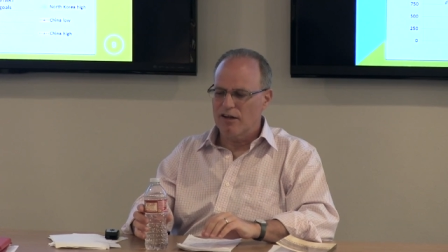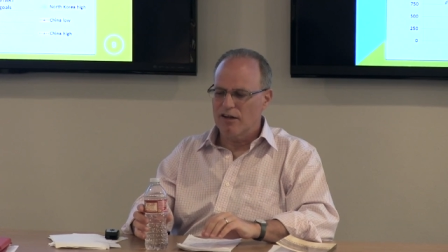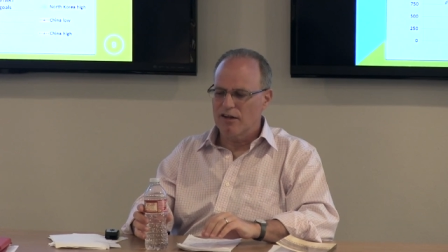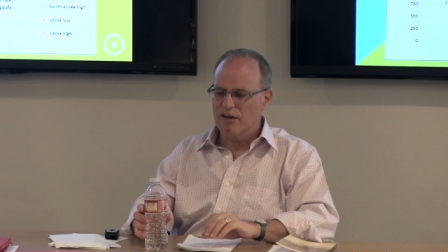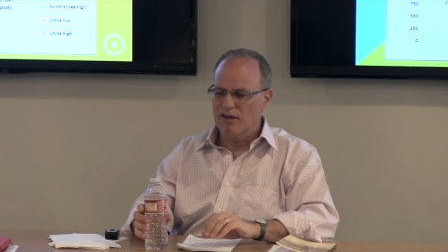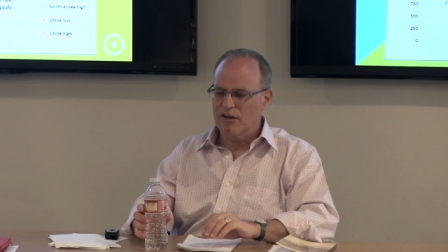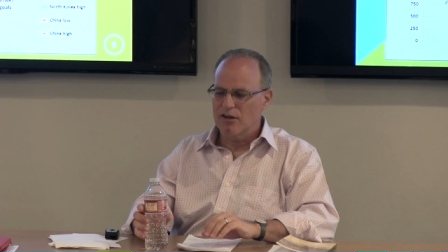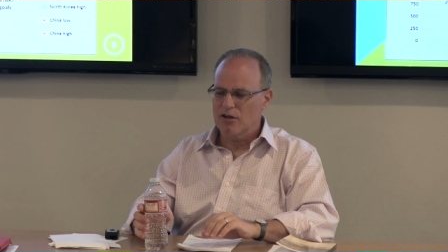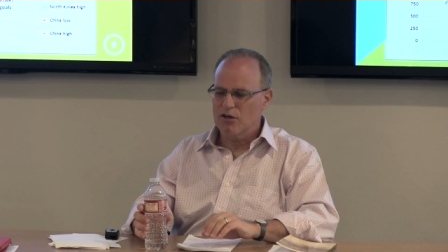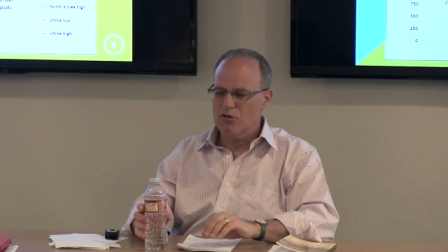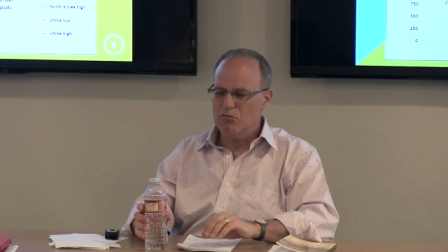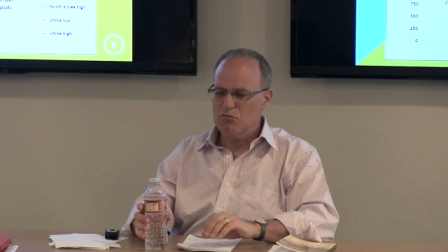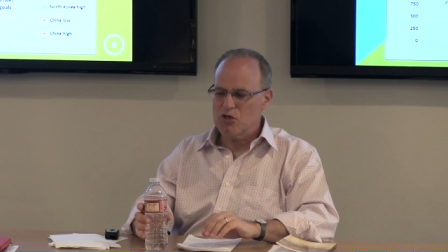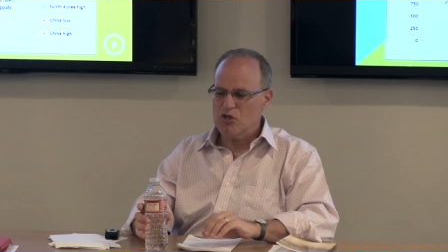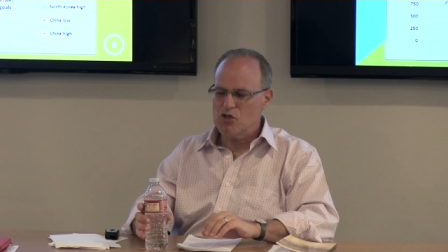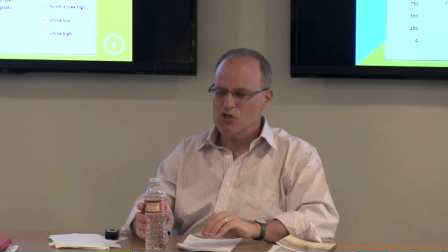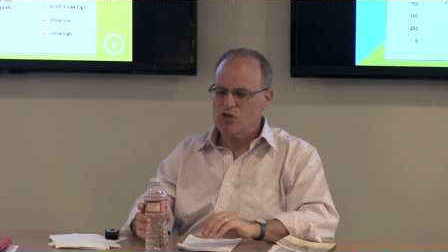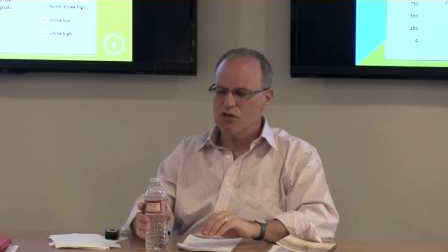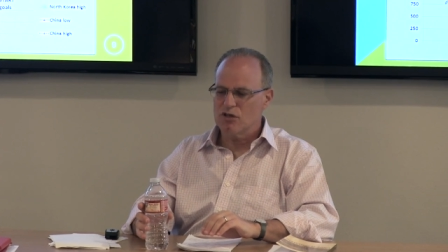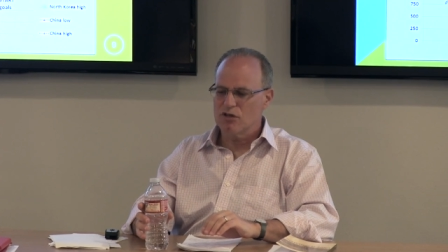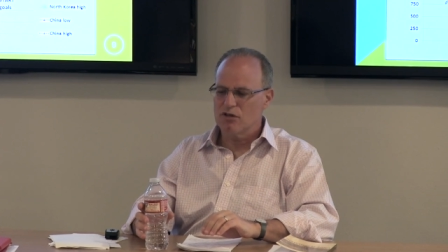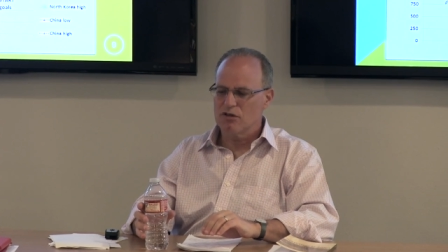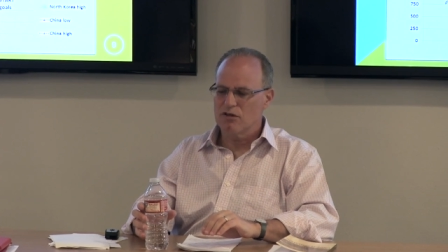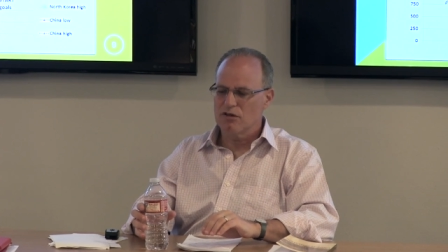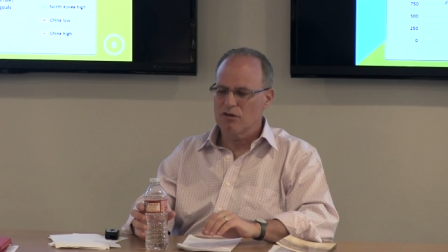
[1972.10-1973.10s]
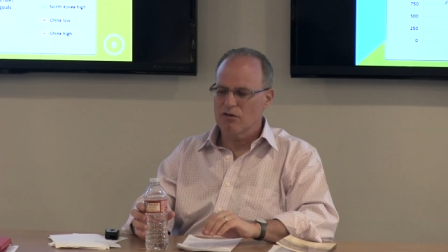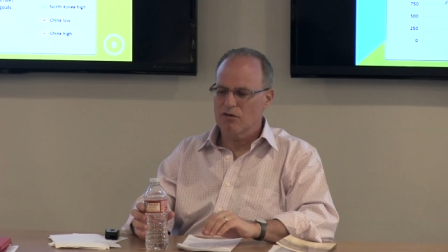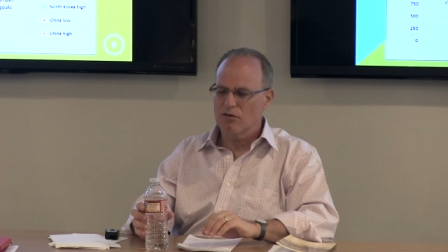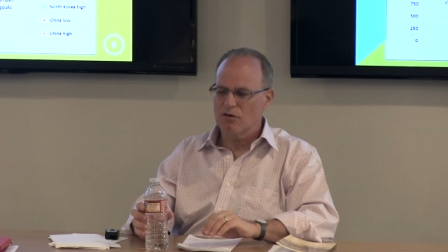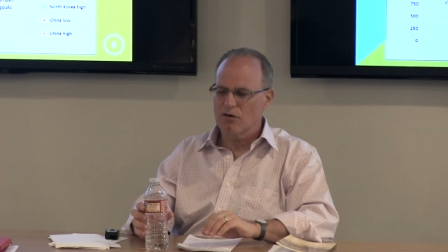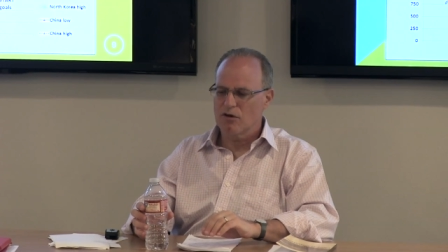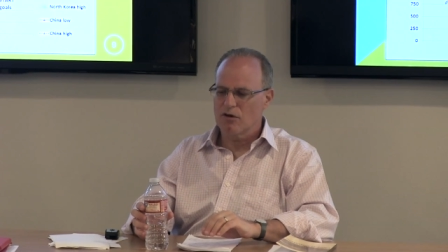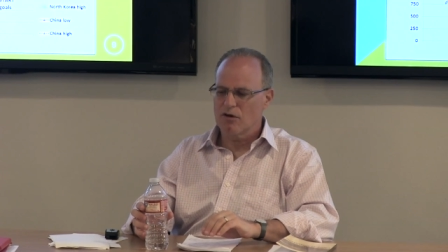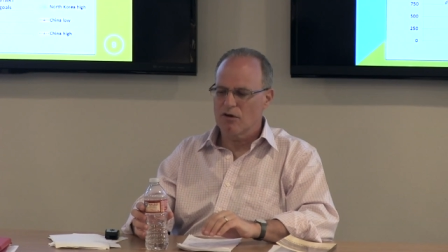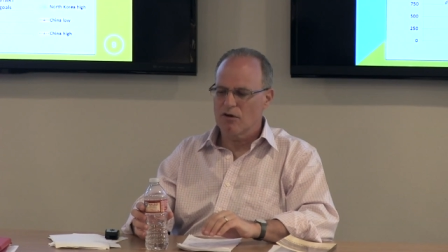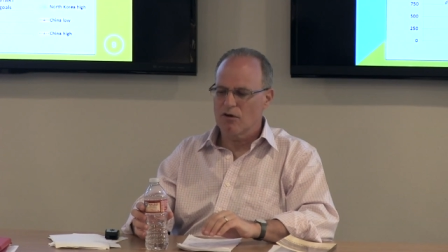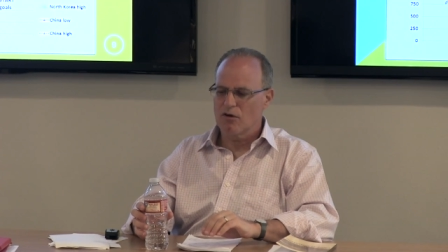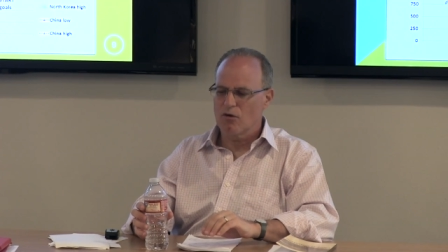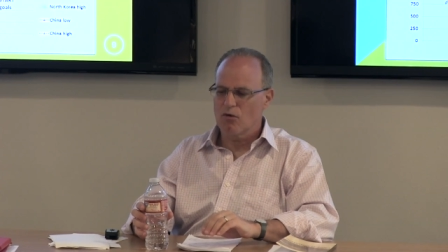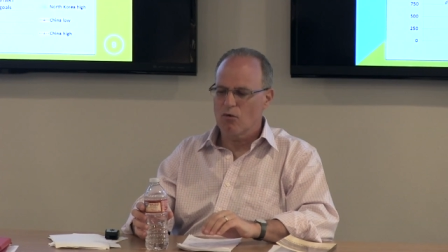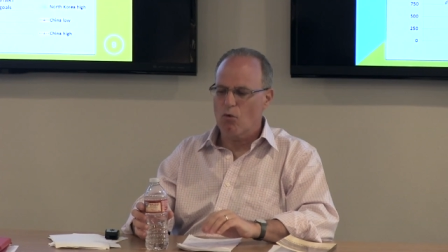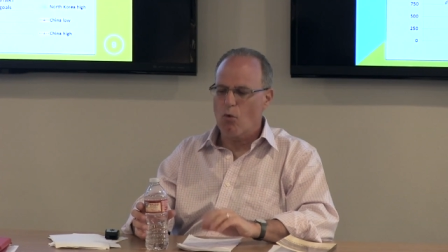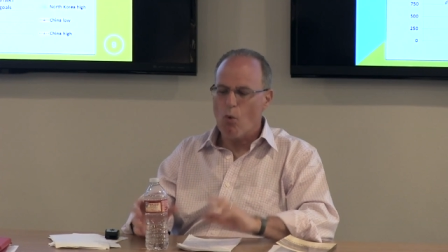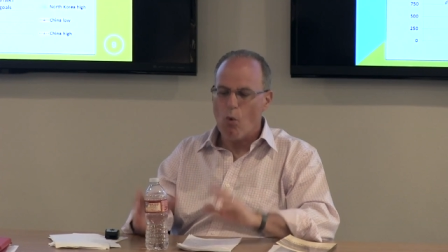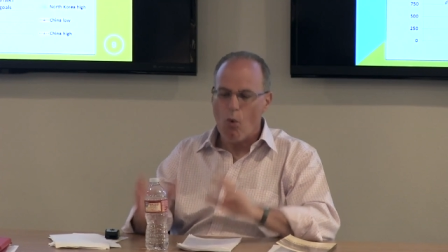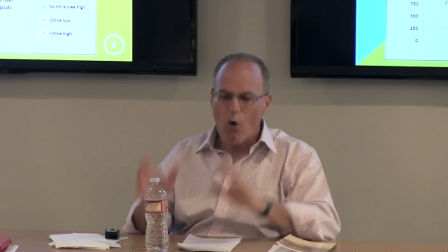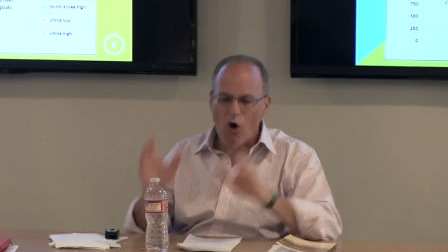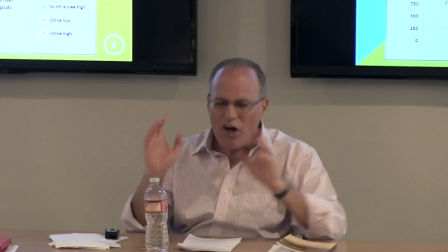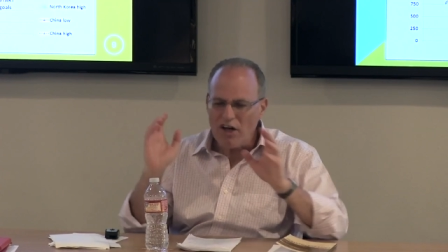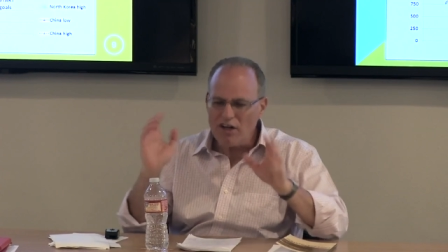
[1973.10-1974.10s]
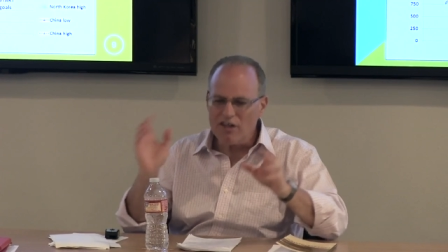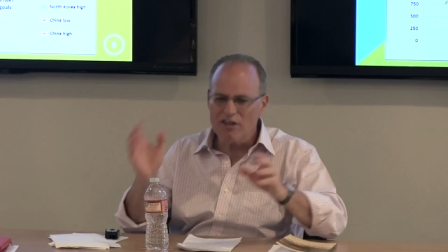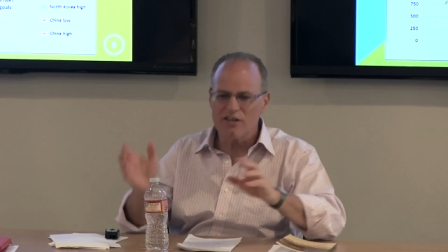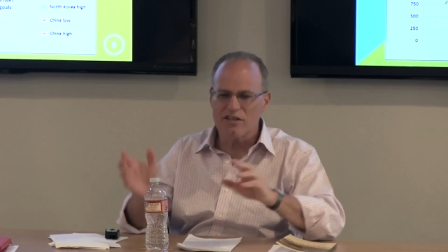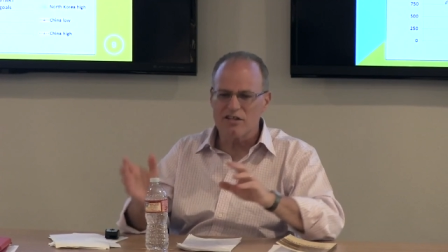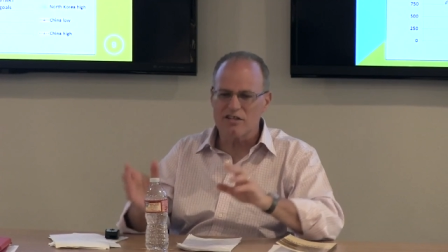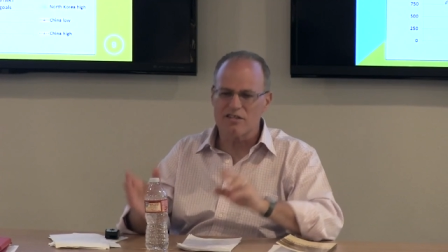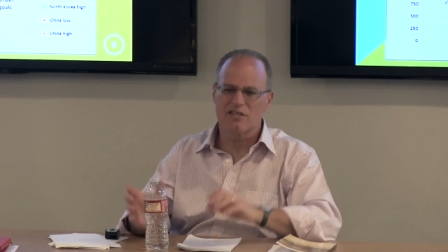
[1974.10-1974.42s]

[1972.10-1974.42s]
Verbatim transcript: the commission wanted